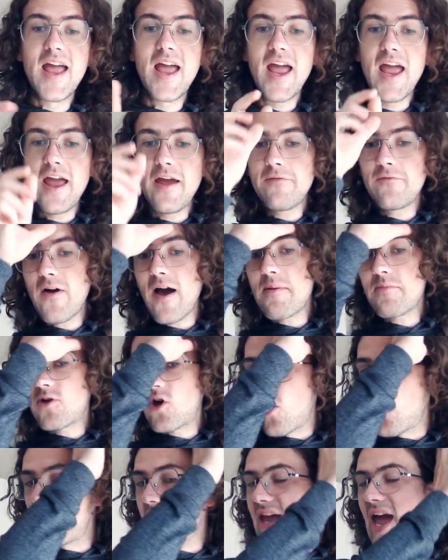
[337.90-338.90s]
If I'm
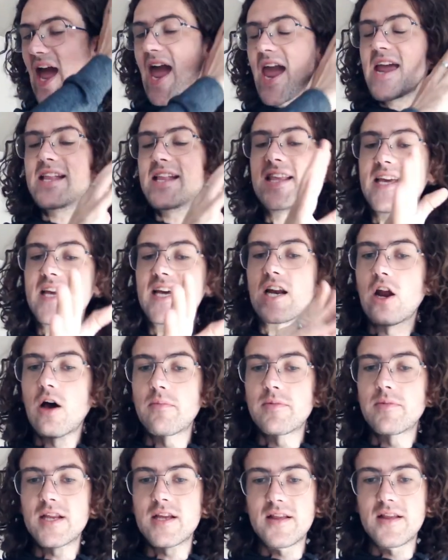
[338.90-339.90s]
going 80
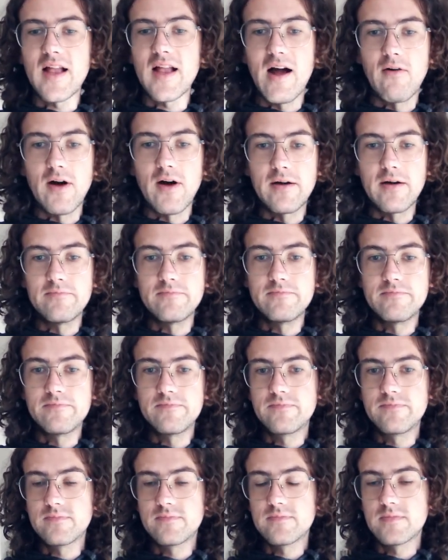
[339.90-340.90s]
kilometers an hour,
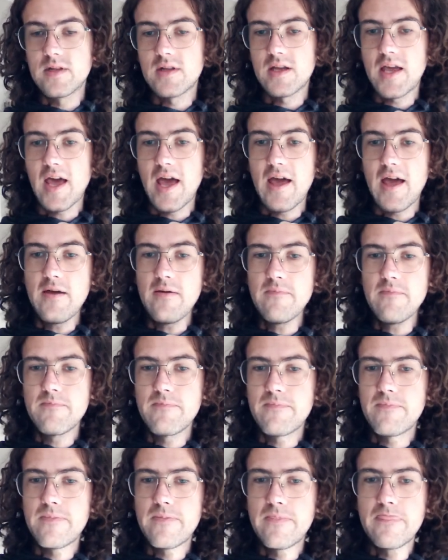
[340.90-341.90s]
okay,
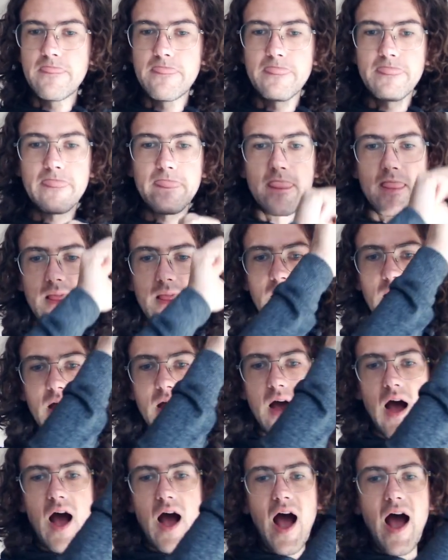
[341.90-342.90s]

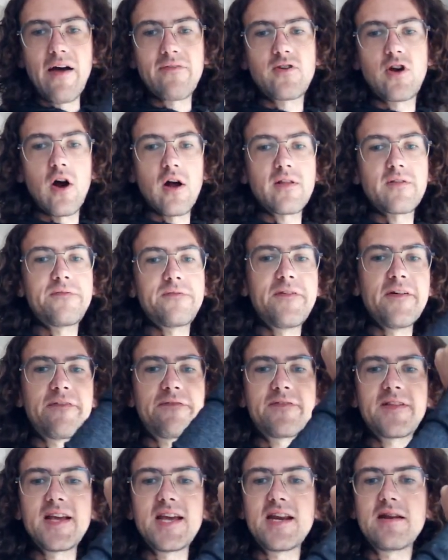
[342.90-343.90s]
I've got
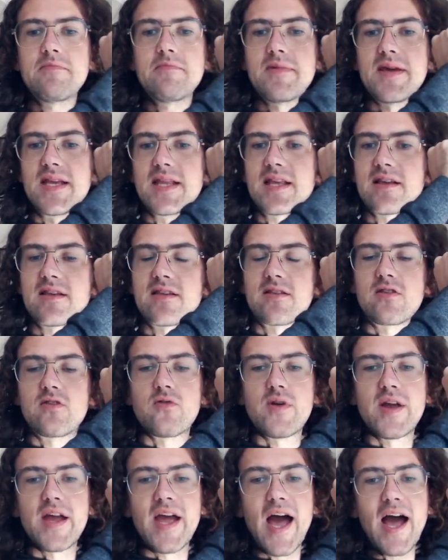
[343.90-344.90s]
15 meters to
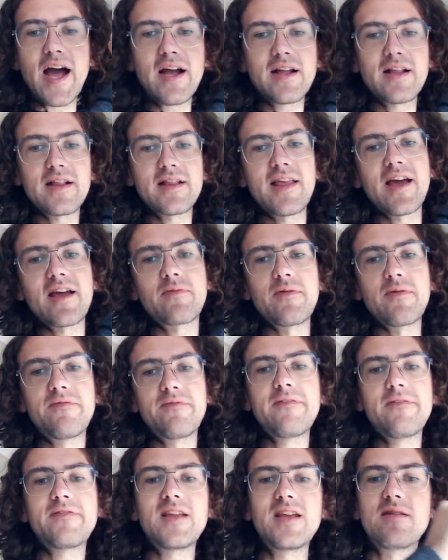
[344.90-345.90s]
react. It takes me
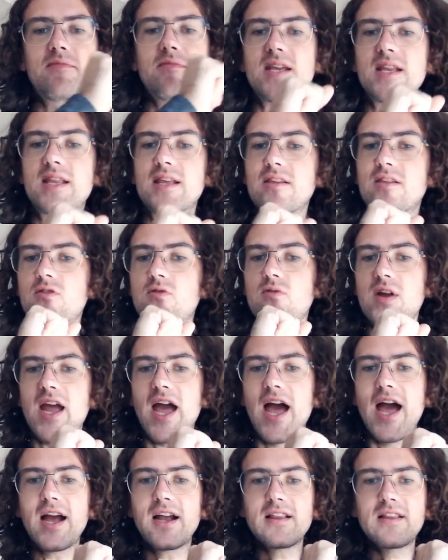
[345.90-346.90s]
15 meters to
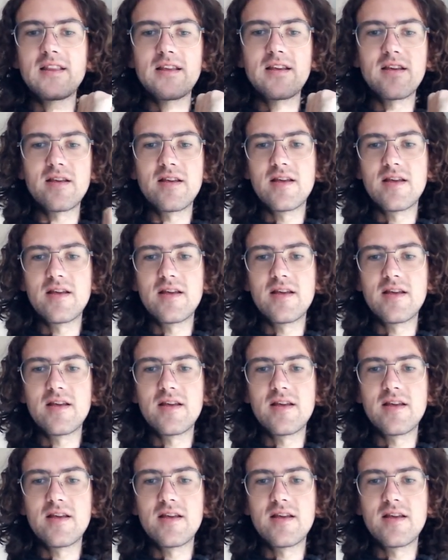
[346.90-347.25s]
react.